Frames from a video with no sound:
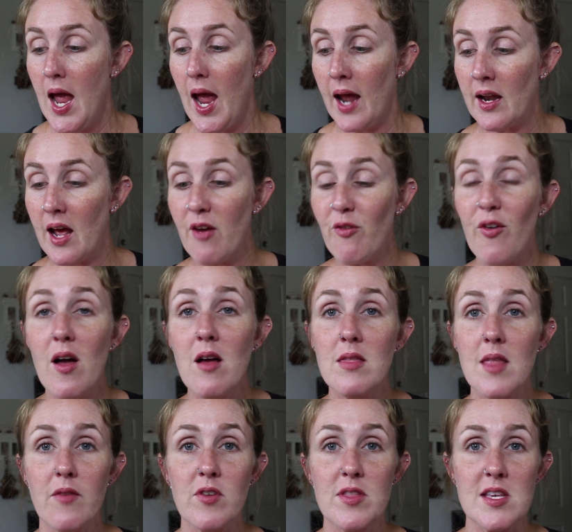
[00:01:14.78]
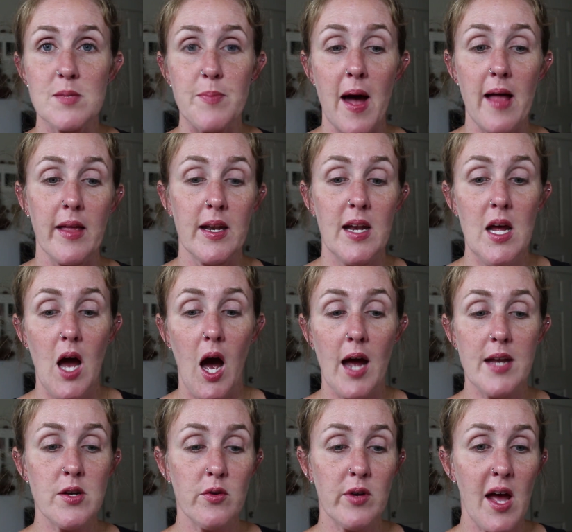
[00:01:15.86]
And I fell in love with this palette. I
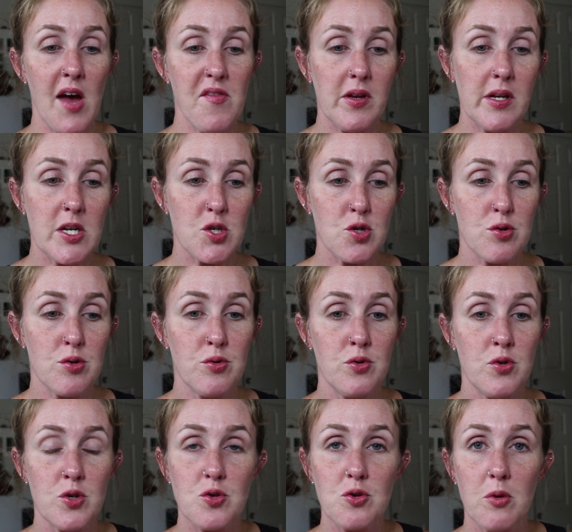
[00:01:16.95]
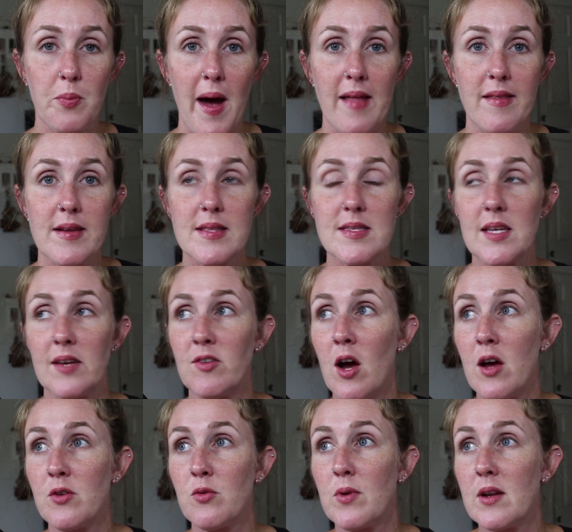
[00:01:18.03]
don't have any true neutral palettes. I've
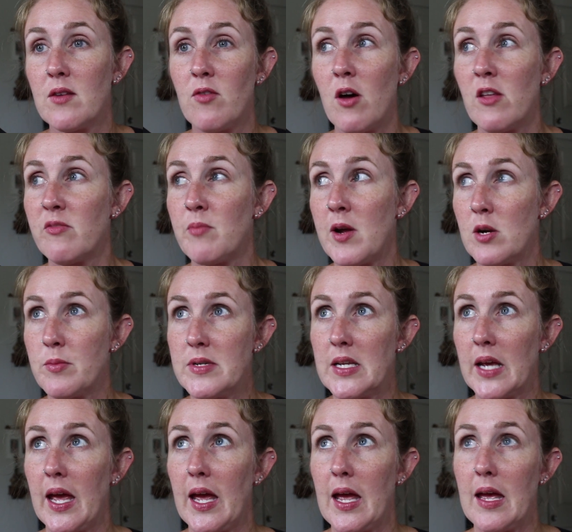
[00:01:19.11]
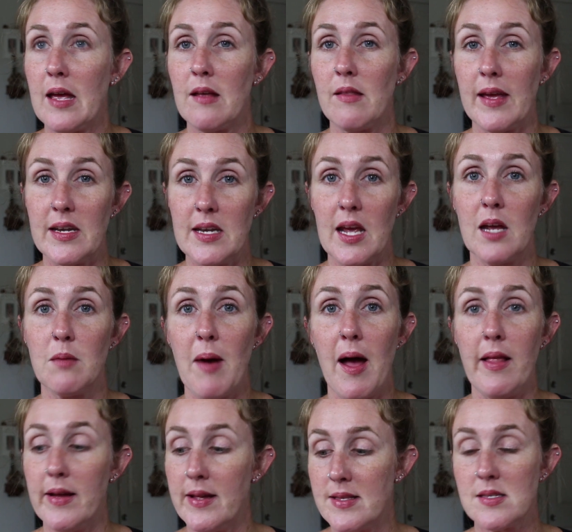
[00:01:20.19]
gotten rid of all of my Urban Decay like Naked
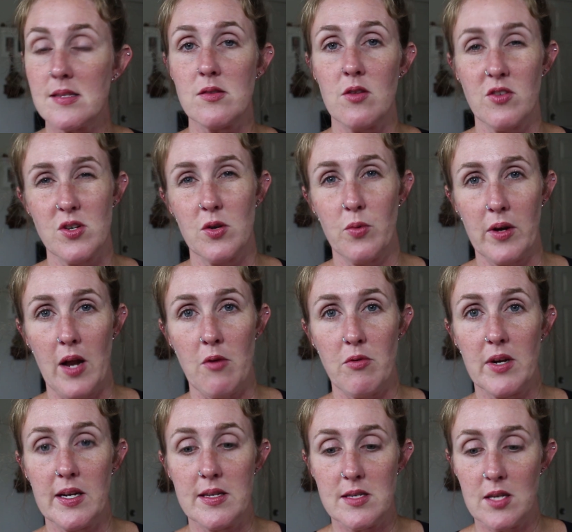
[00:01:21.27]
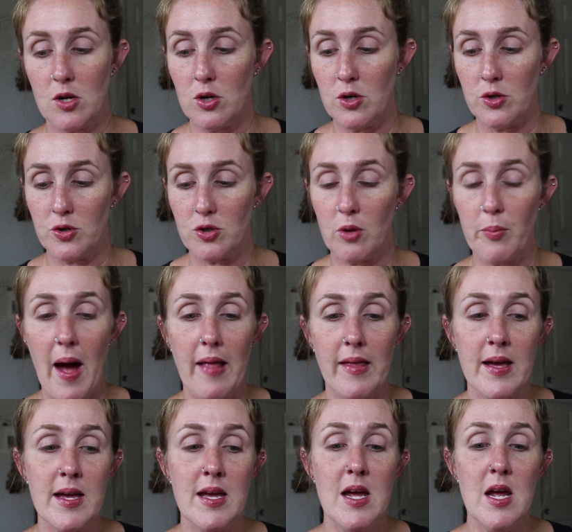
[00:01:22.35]
palettes. Those are what I would consider a neutral
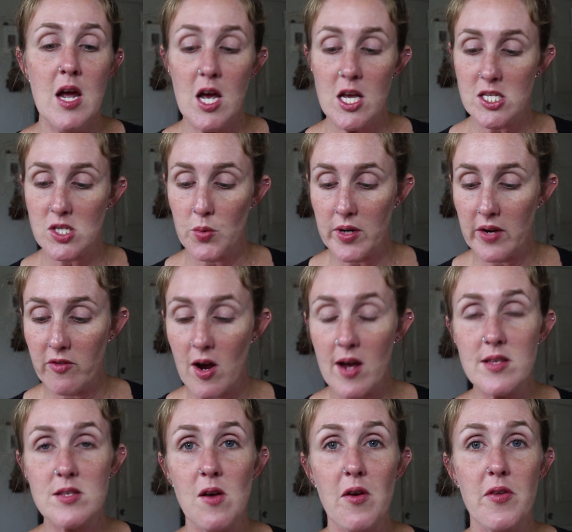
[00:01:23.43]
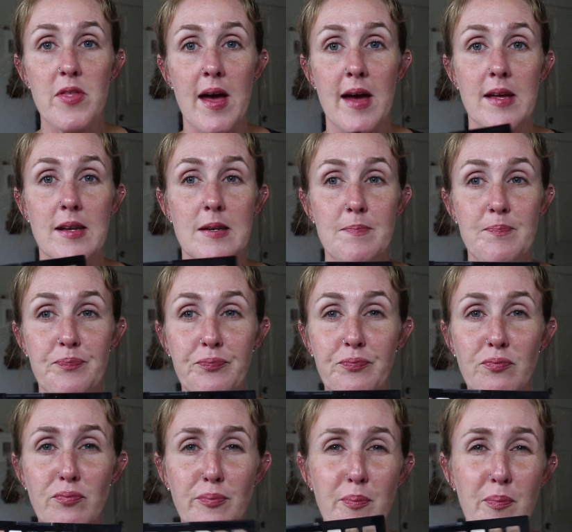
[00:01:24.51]
palette. So whenever I saw that
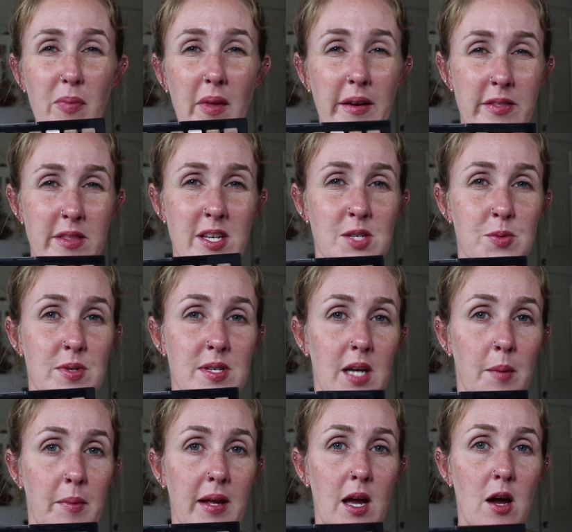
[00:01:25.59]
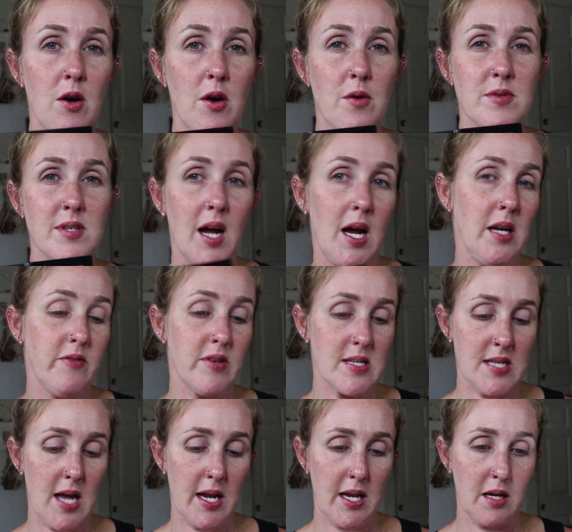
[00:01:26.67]
this was coming out, I was kind of
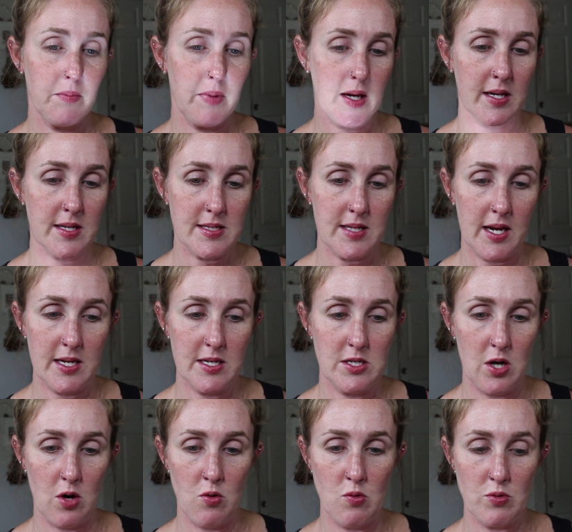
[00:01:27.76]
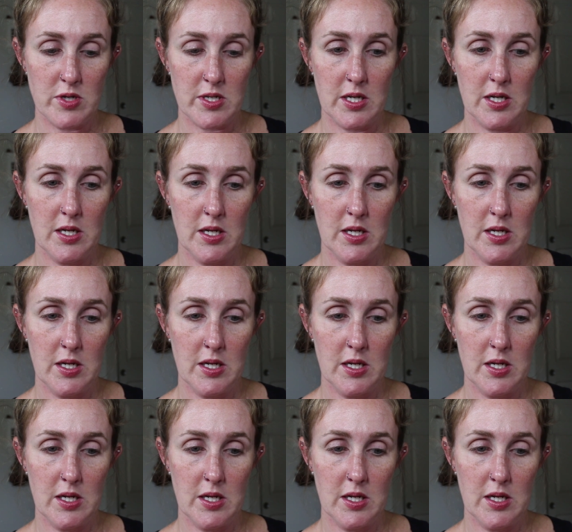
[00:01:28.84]
excited because I don't